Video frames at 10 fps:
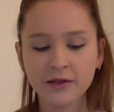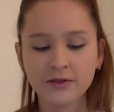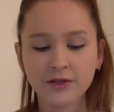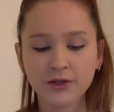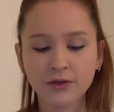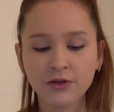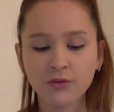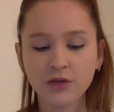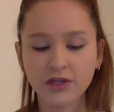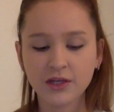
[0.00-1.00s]
They are going to
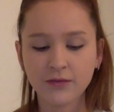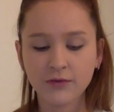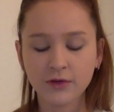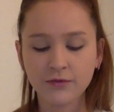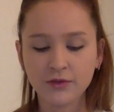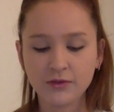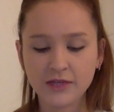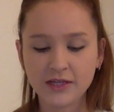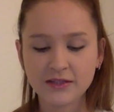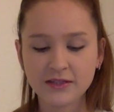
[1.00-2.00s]
work here for a few
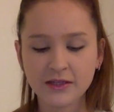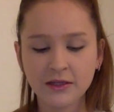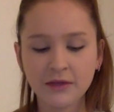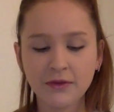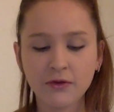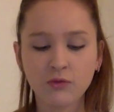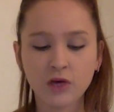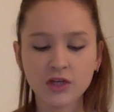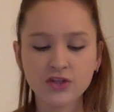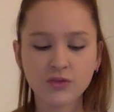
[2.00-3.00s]
days. They will
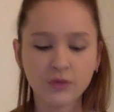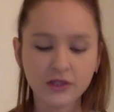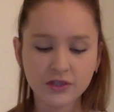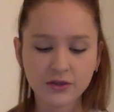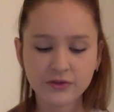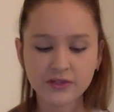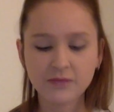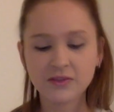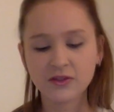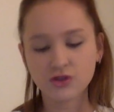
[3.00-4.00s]
wash the windows,
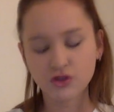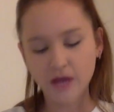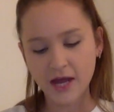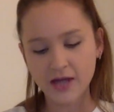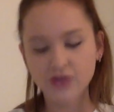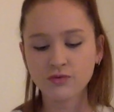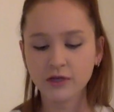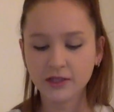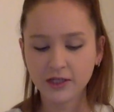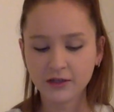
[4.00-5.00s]
empty the trash,
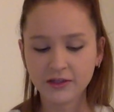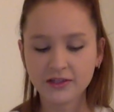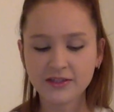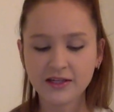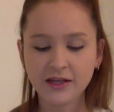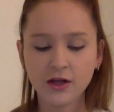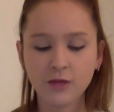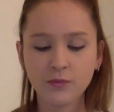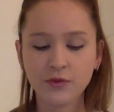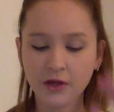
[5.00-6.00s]
run errands, and
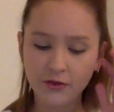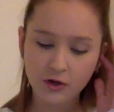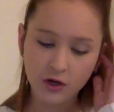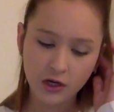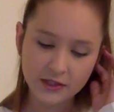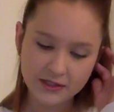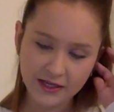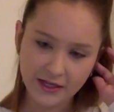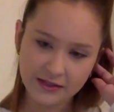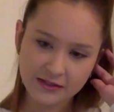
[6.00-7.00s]
help with other odds and
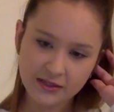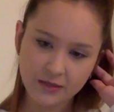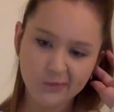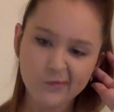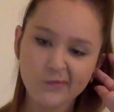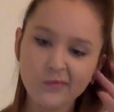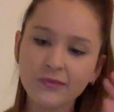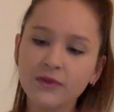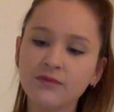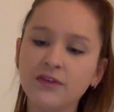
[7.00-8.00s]
ends."
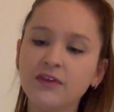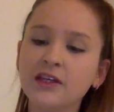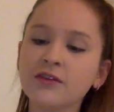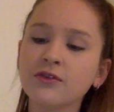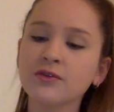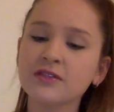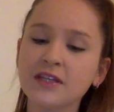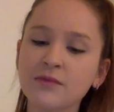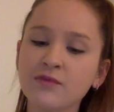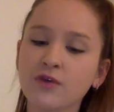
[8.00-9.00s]
Vivian and Luke
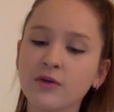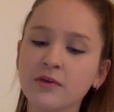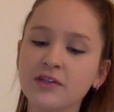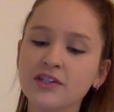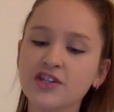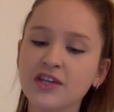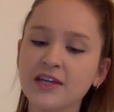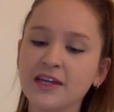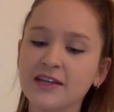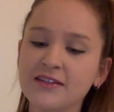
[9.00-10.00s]
stepped forward to shake
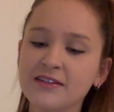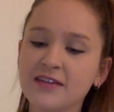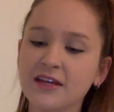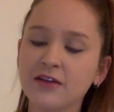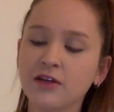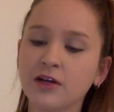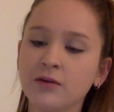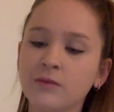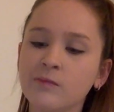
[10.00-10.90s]
hands and say hello.